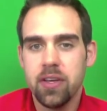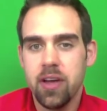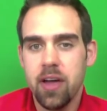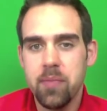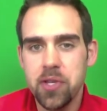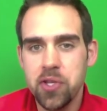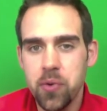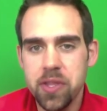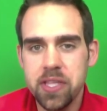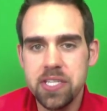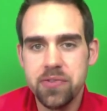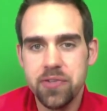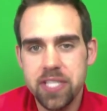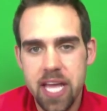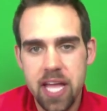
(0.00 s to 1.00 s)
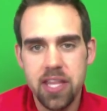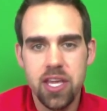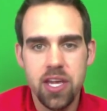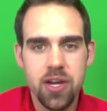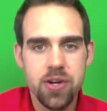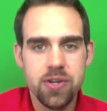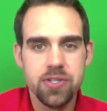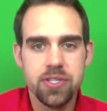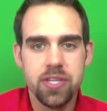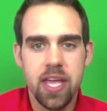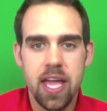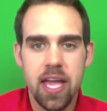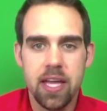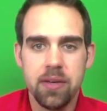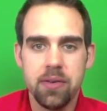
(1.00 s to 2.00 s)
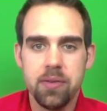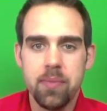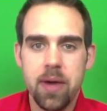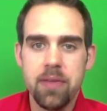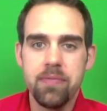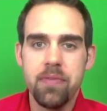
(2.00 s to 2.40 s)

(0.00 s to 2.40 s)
I've been doing this for 10 years, and my